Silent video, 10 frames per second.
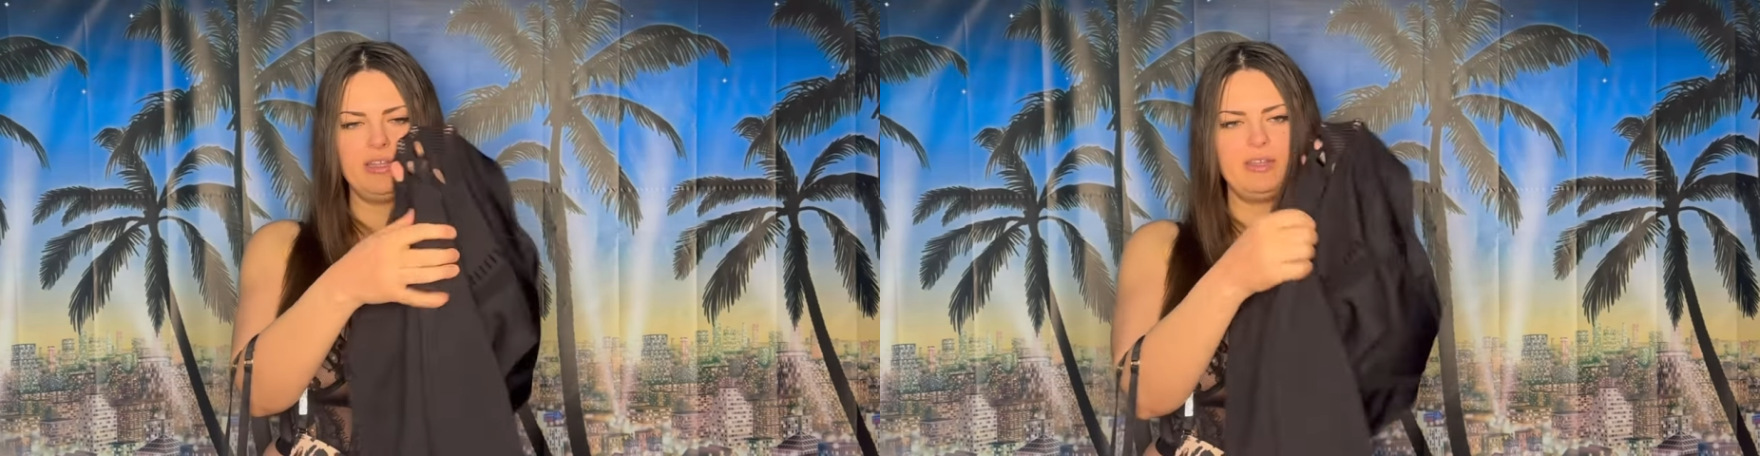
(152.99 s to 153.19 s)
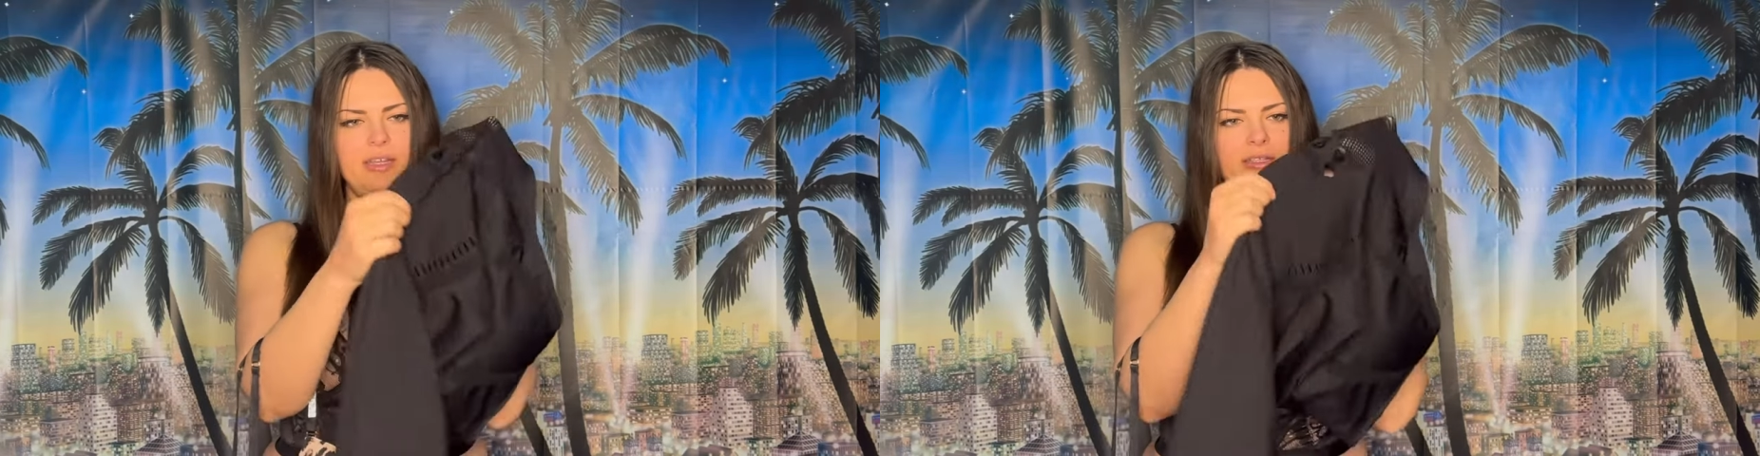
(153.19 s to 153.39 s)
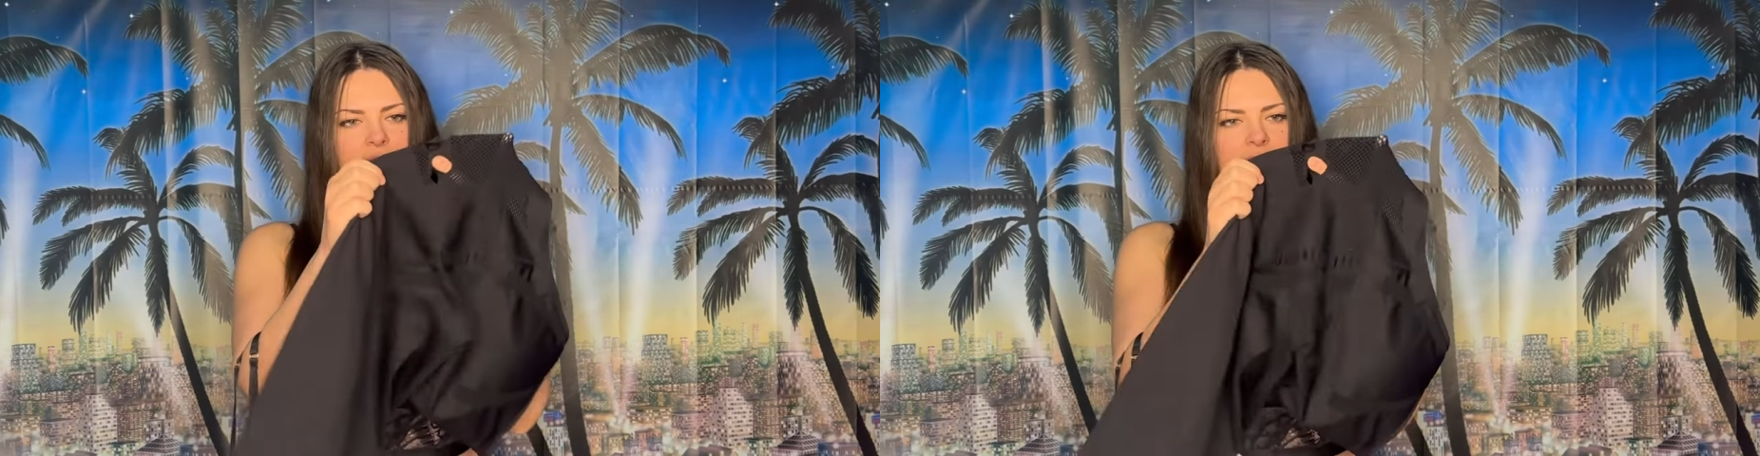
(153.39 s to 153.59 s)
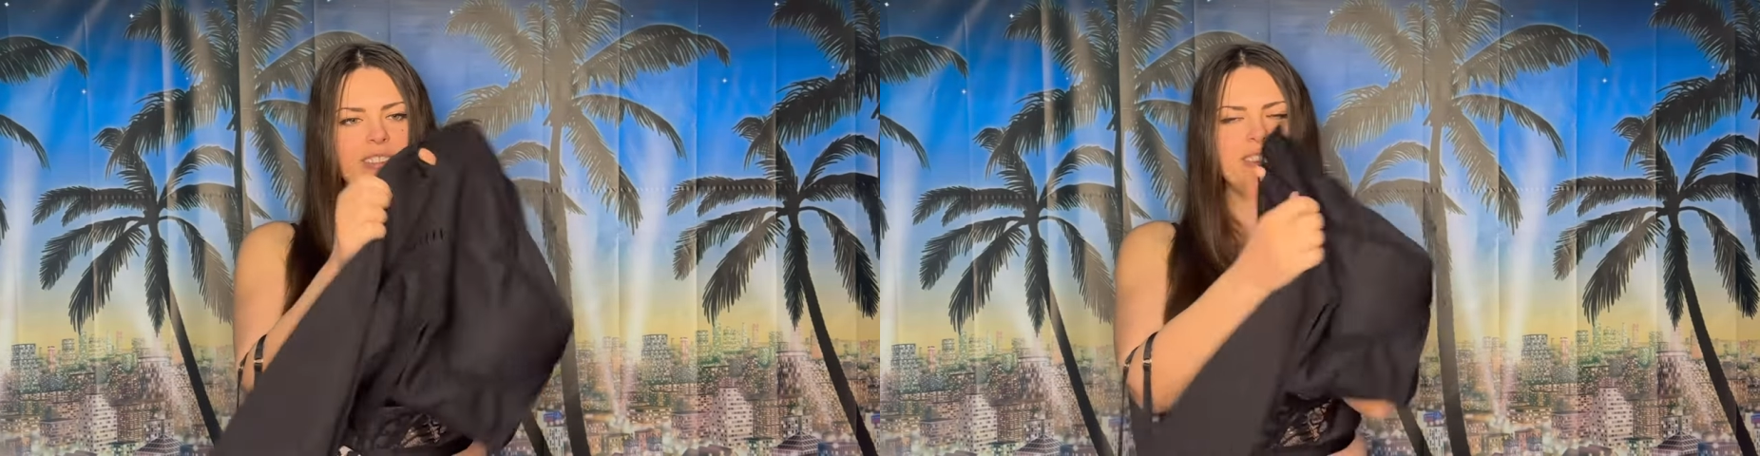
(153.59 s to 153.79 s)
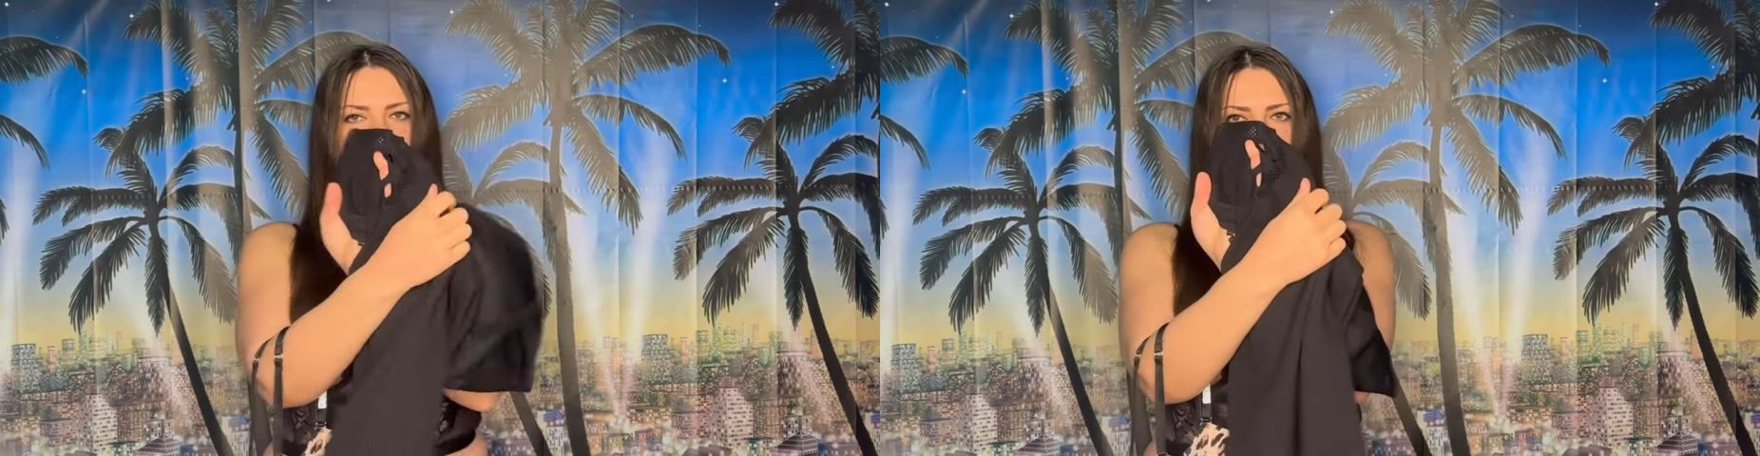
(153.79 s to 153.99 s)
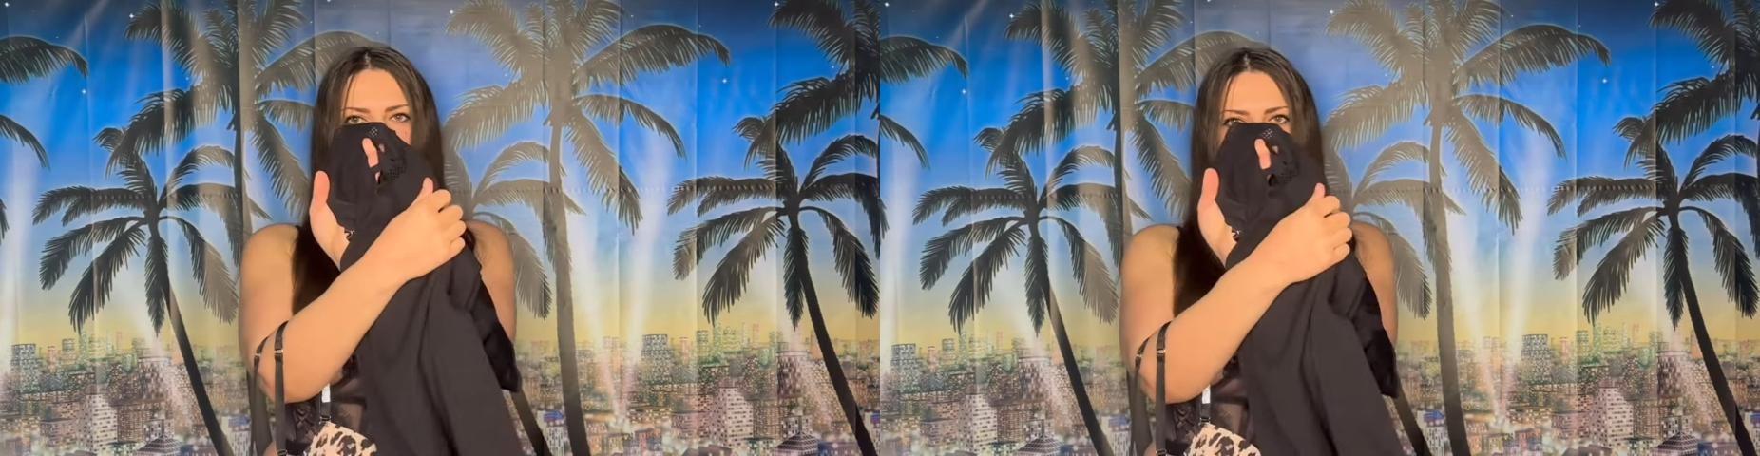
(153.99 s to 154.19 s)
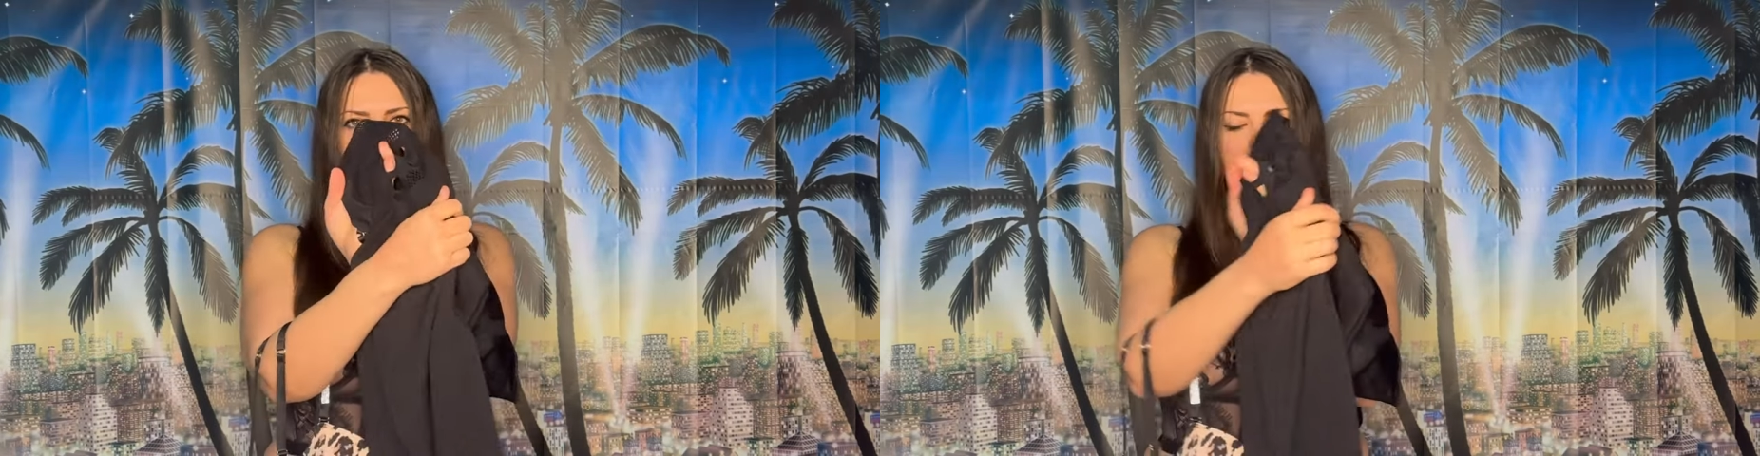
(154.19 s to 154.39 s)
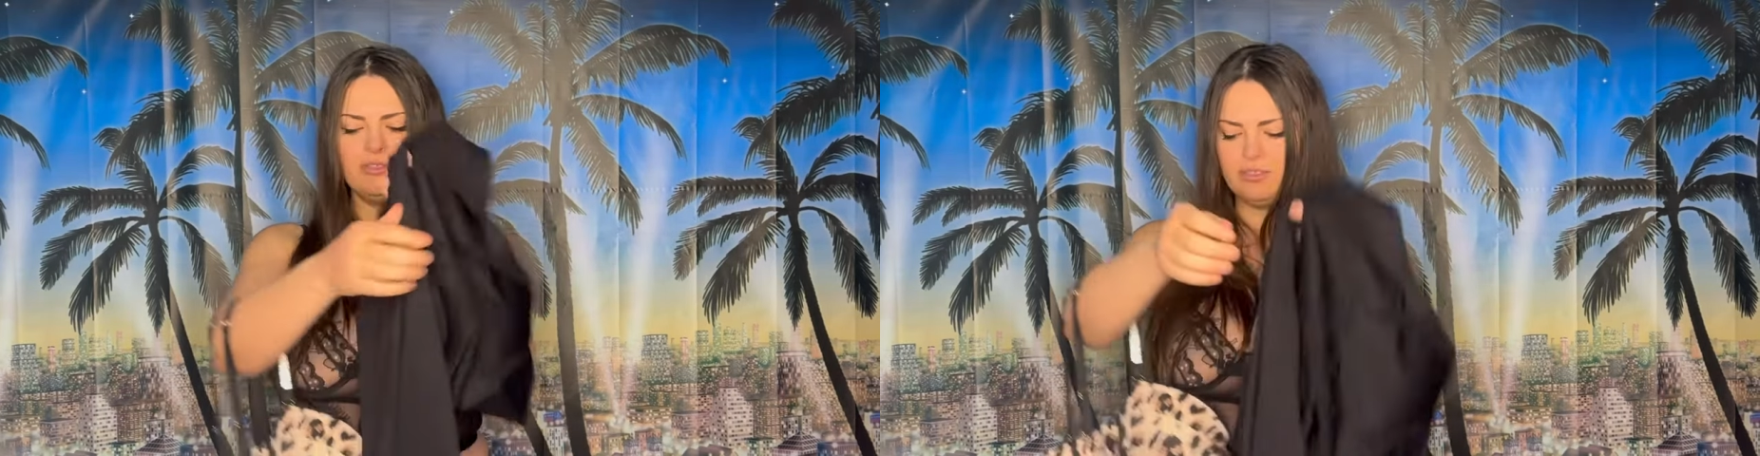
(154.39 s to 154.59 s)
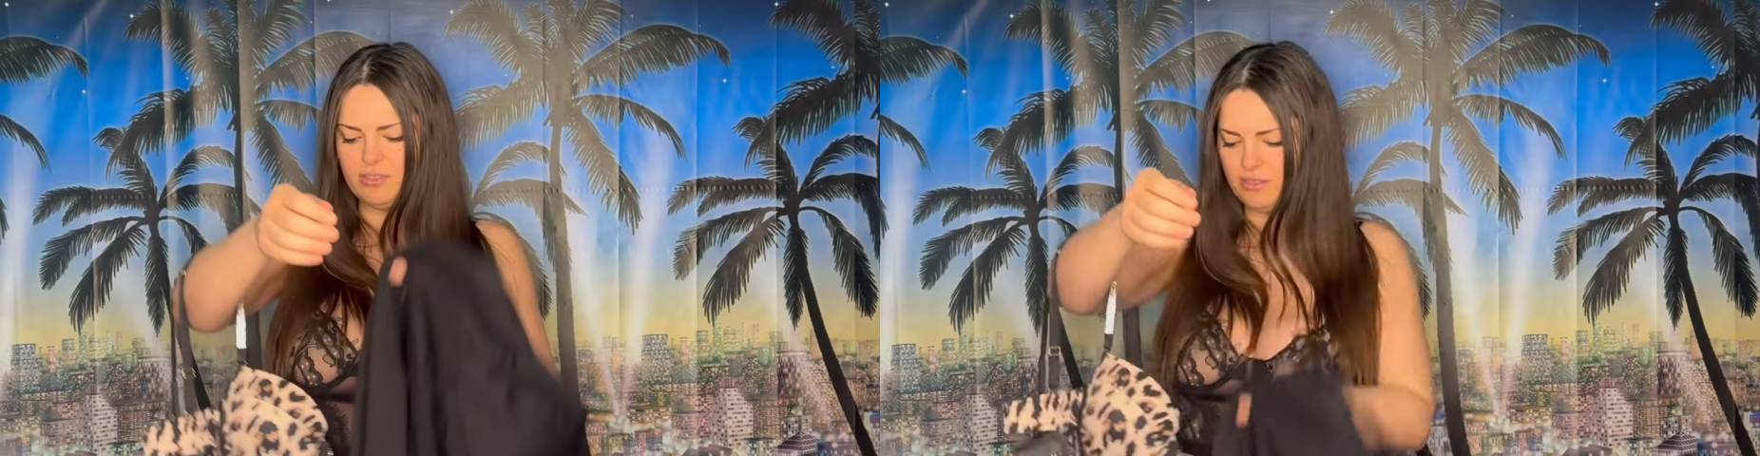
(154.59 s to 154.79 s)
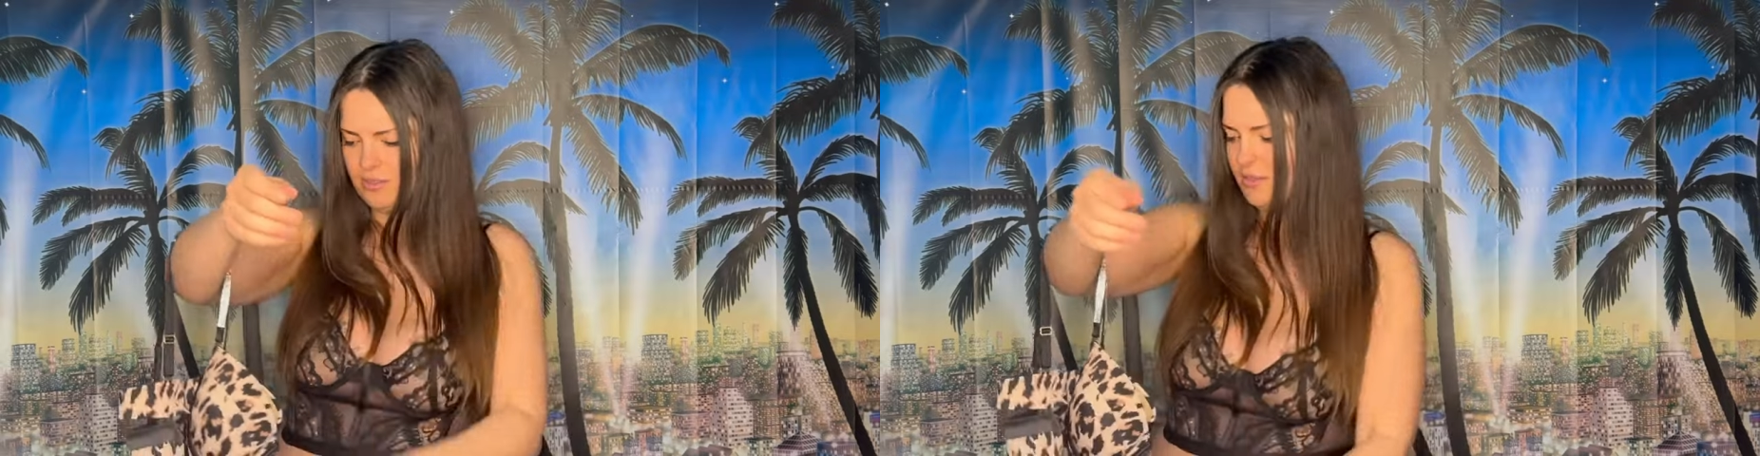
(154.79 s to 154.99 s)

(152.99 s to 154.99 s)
and nice details.